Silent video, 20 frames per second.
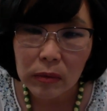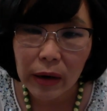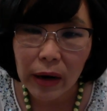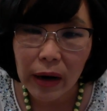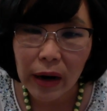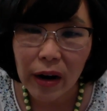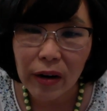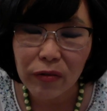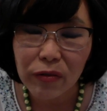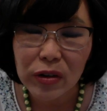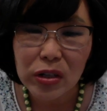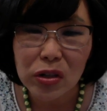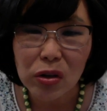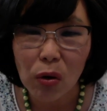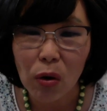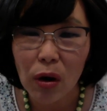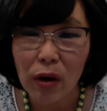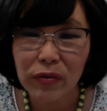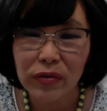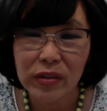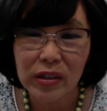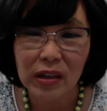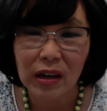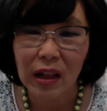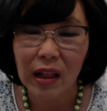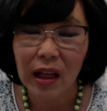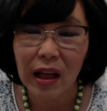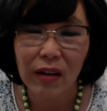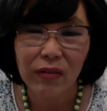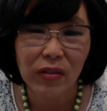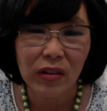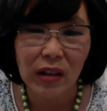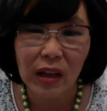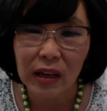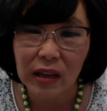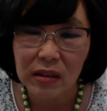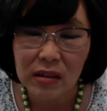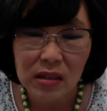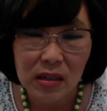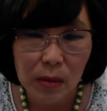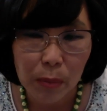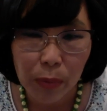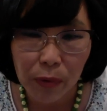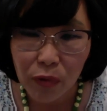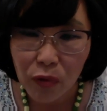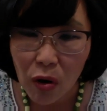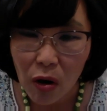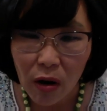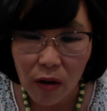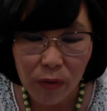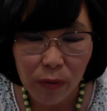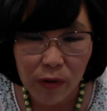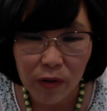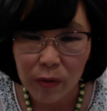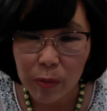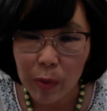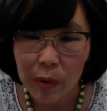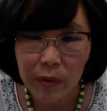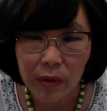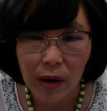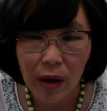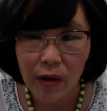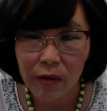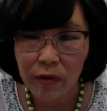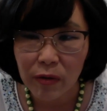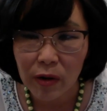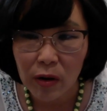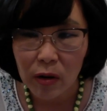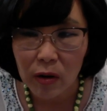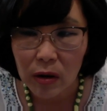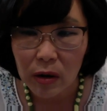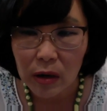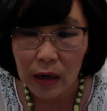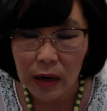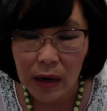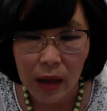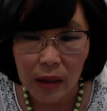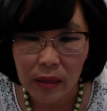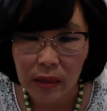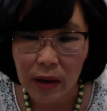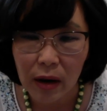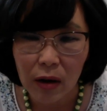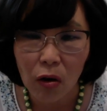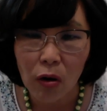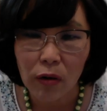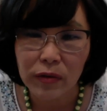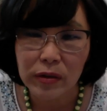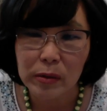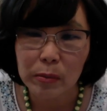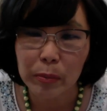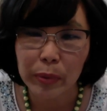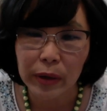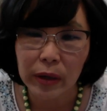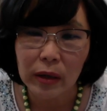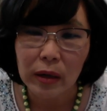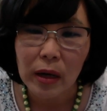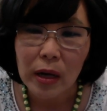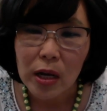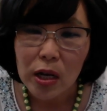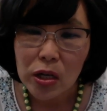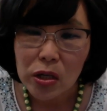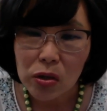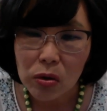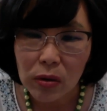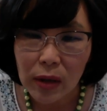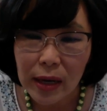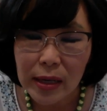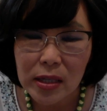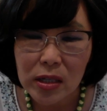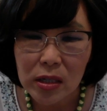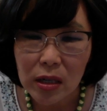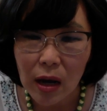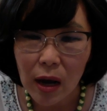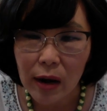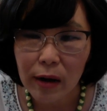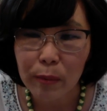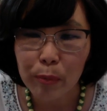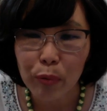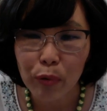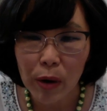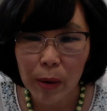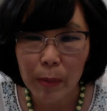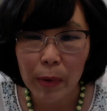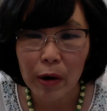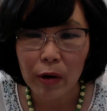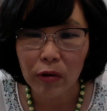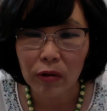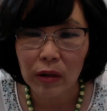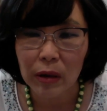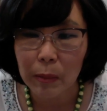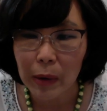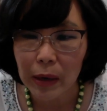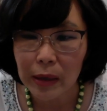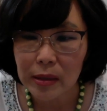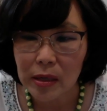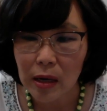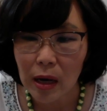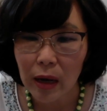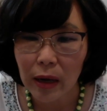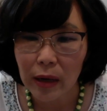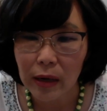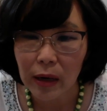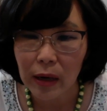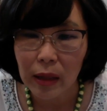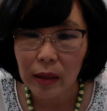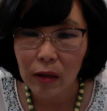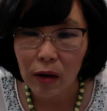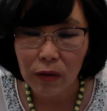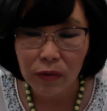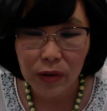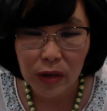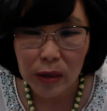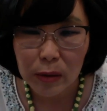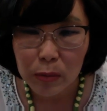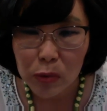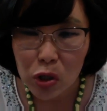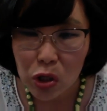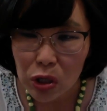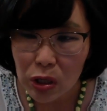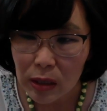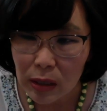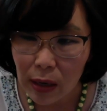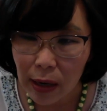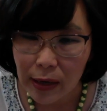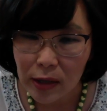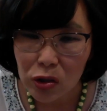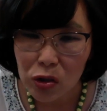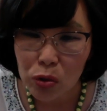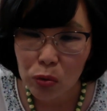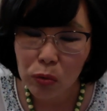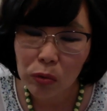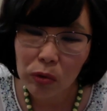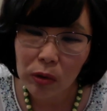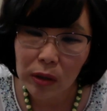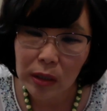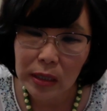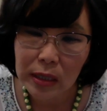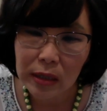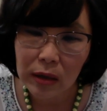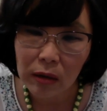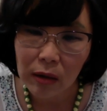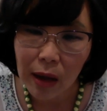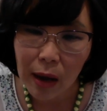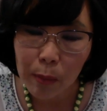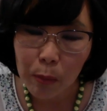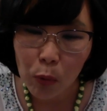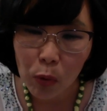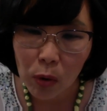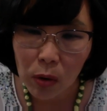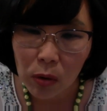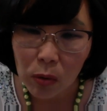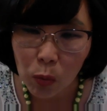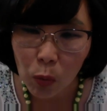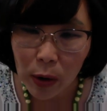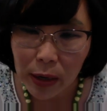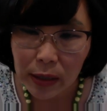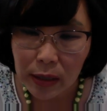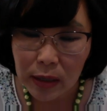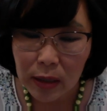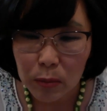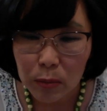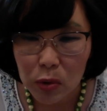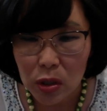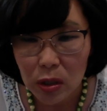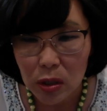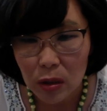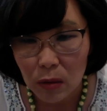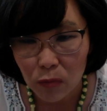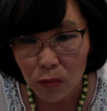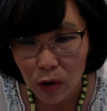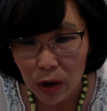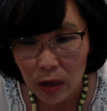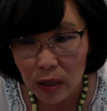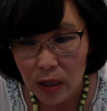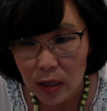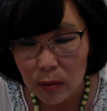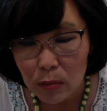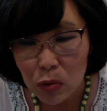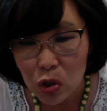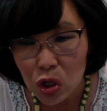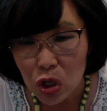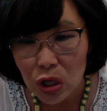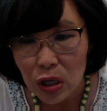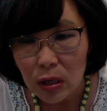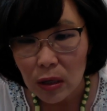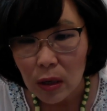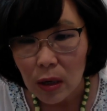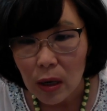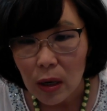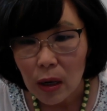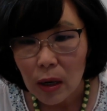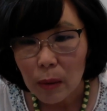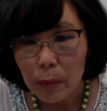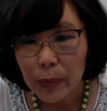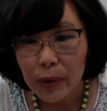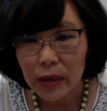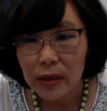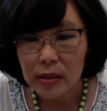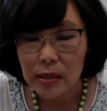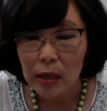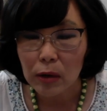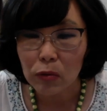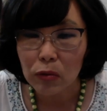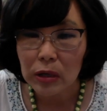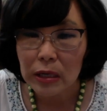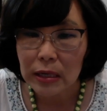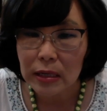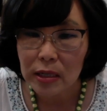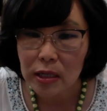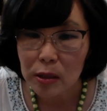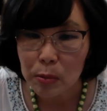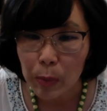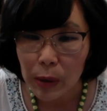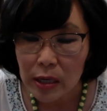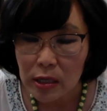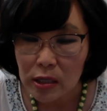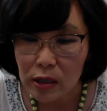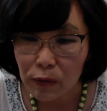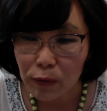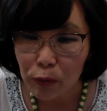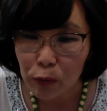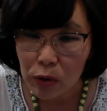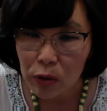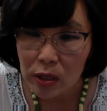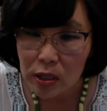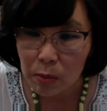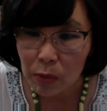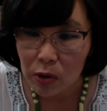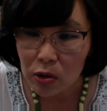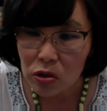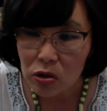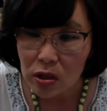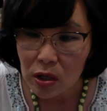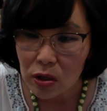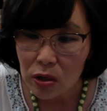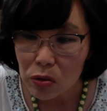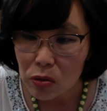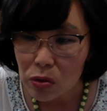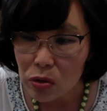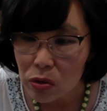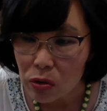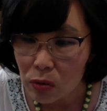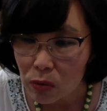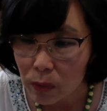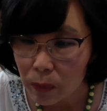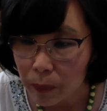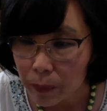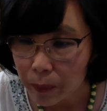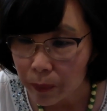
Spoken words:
Every so often I'll have a sip of coffee, but not that often. But so that's kind of primarily my diet. I love kimchi. I do eat a lot more white kimchi than red kimchi because I don't eat spicy food as much as I used to.